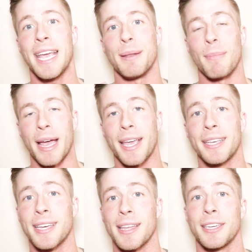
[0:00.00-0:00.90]
In my
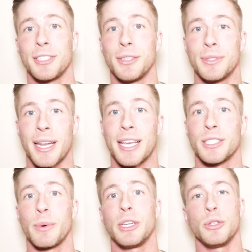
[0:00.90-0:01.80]
case, I like to use it
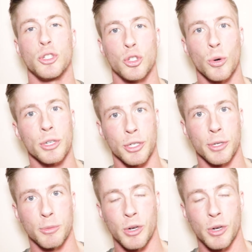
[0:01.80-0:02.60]
as a way to short-term